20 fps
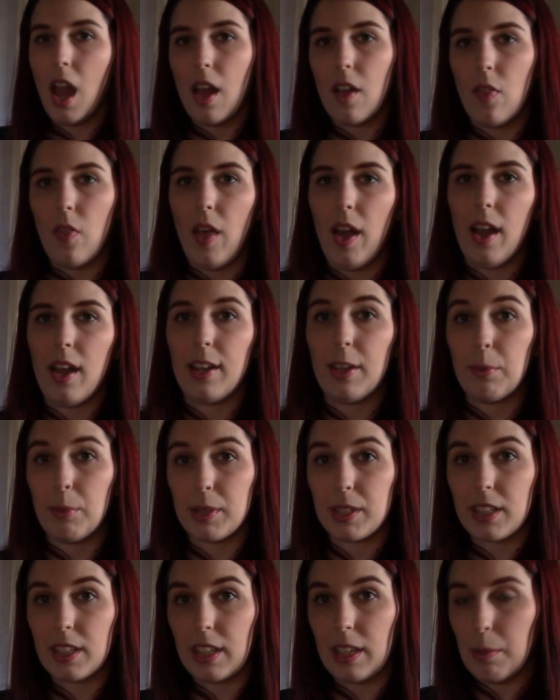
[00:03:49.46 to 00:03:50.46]
that it
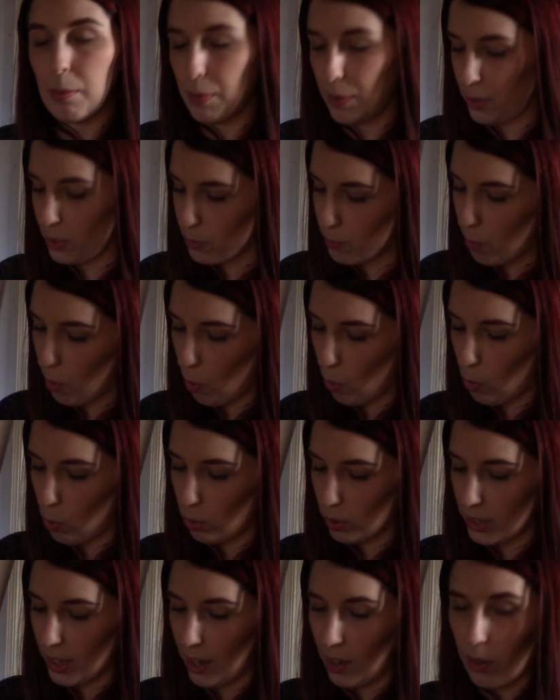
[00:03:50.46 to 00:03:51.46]
would keep this
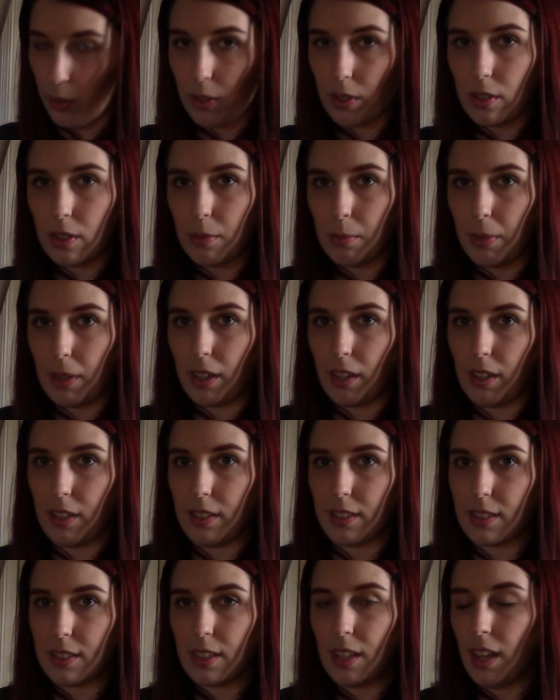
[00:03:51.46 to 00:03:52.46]
pole down,
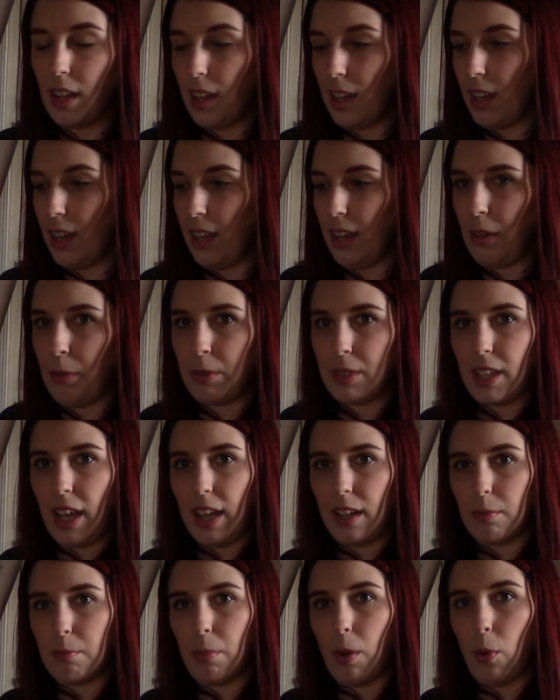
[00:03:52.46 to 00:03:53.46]
because it was
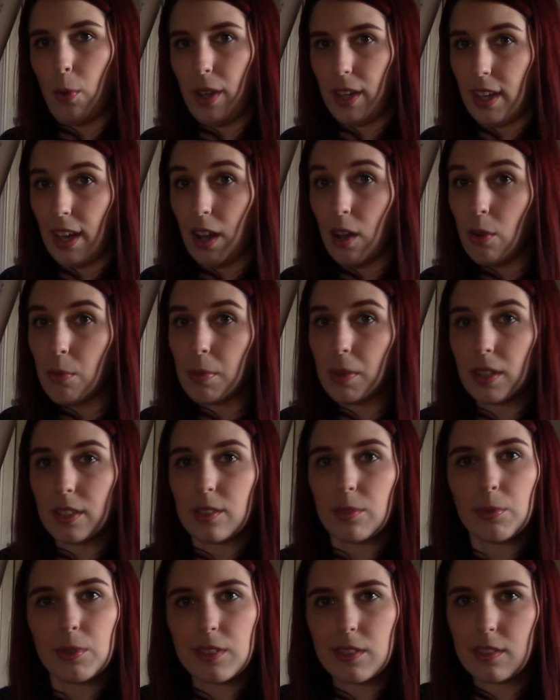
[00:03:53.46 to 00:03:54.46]
kind of bowing out because
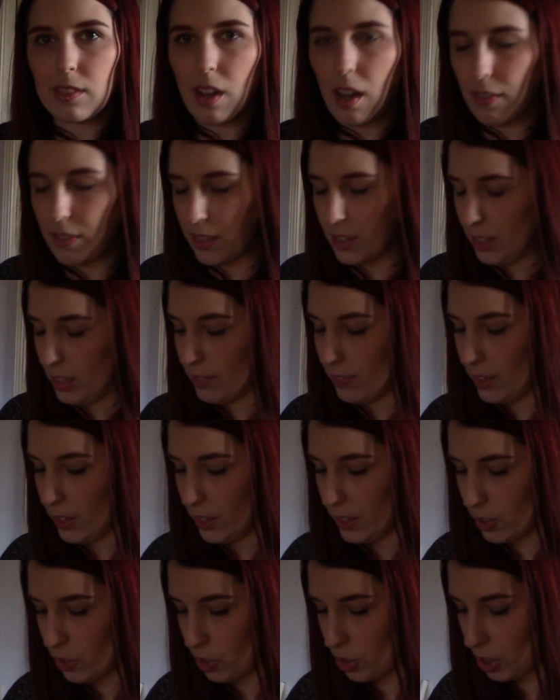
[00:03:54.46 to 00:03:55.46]
it wasn't obviously
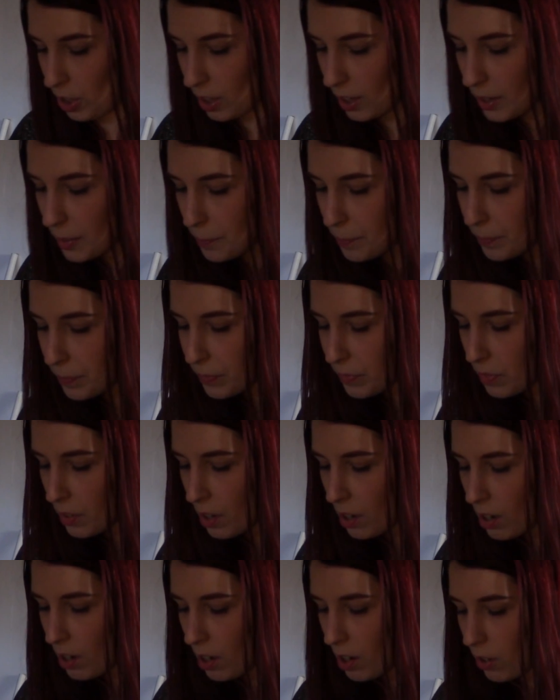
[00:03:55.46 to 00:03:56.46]
very secure
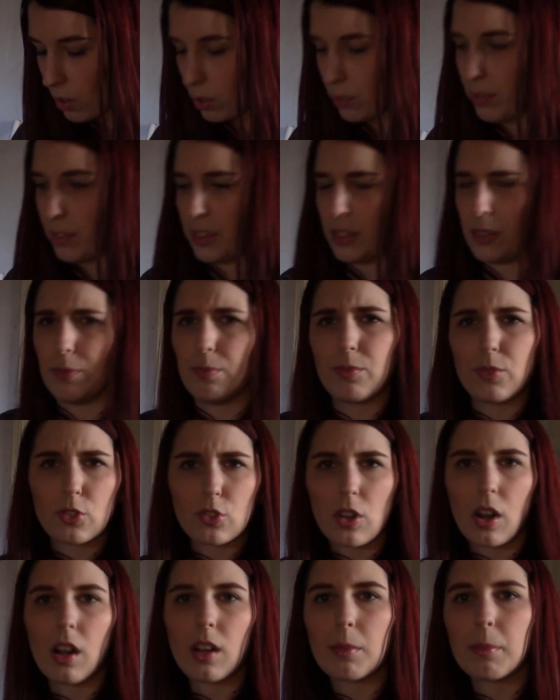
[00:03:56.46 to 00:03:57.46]
or very
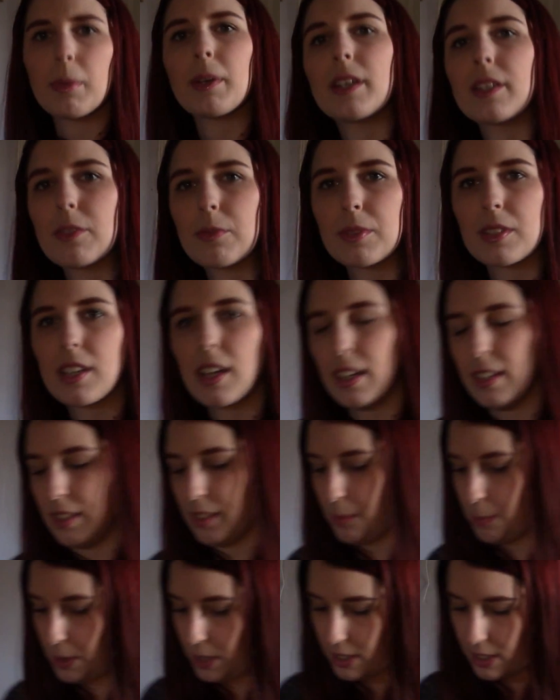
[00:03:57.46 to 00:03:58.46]
strong because it was cut
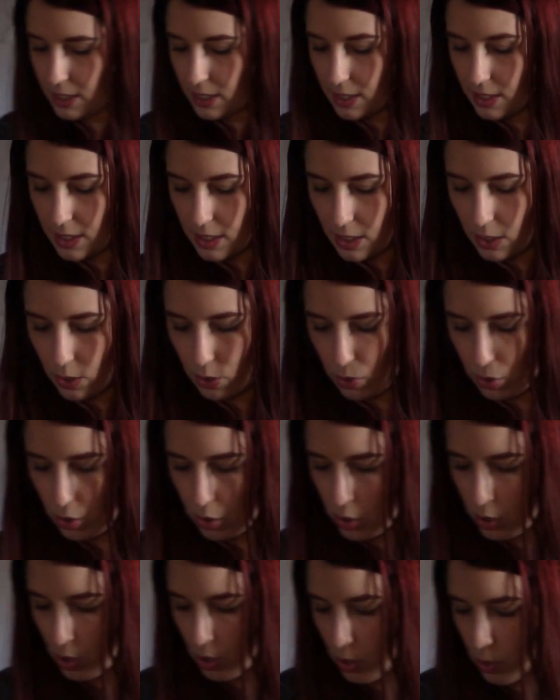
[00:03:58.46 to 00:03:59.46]
into pieces.
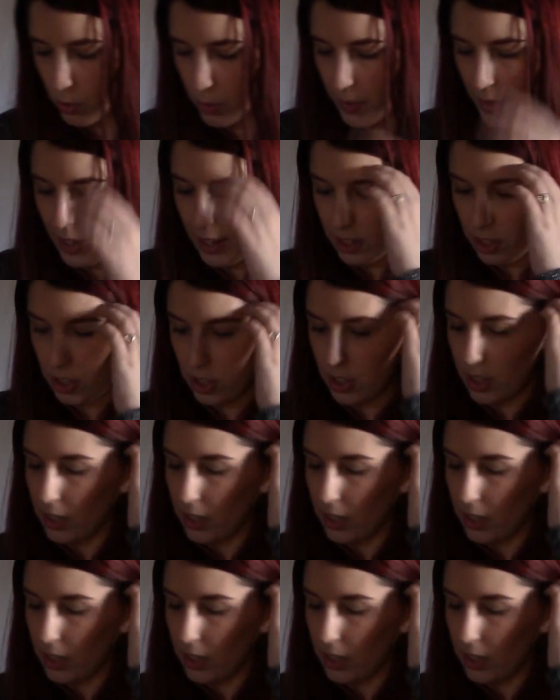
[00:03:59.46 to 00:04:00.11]
So that just